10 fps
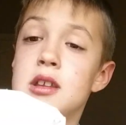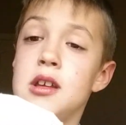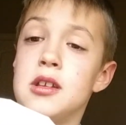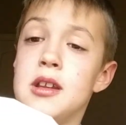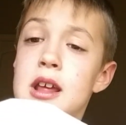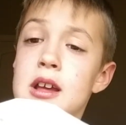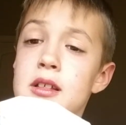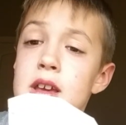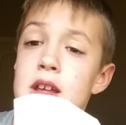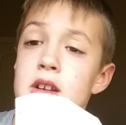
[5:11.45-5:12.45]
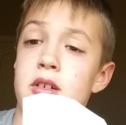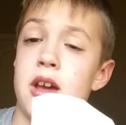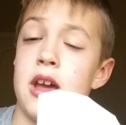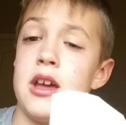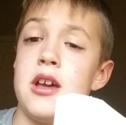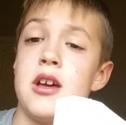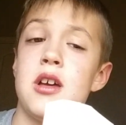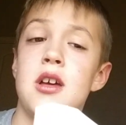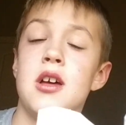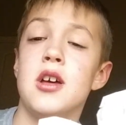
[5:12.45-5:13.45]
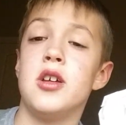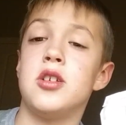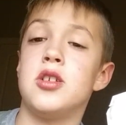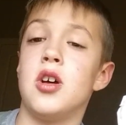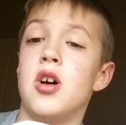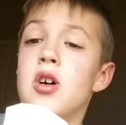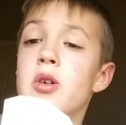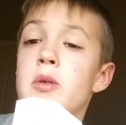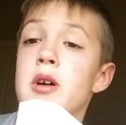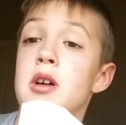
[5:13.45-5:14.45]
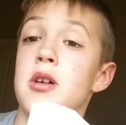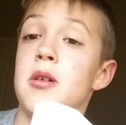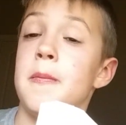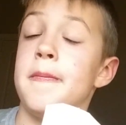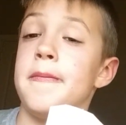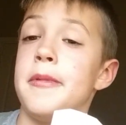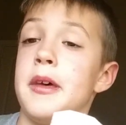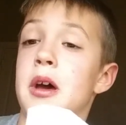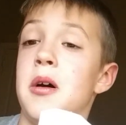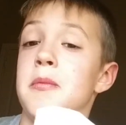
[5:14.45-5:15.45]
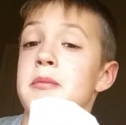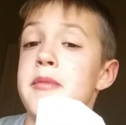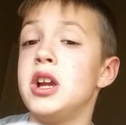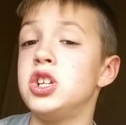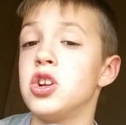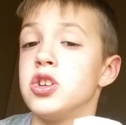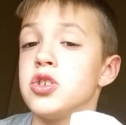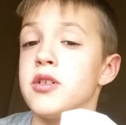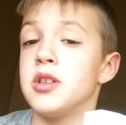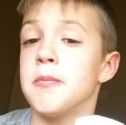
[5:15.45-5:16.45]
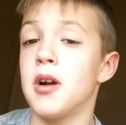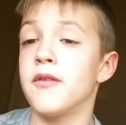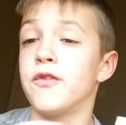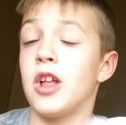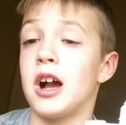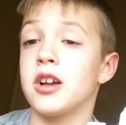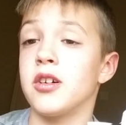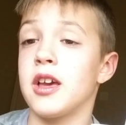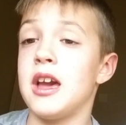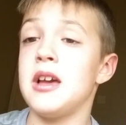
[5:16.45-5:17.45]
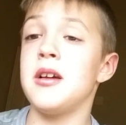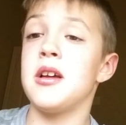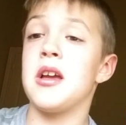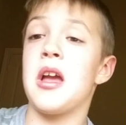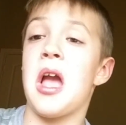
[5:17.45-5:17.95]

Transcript: He's an alien, okay? So, um, make sure you join the bird flock, okay?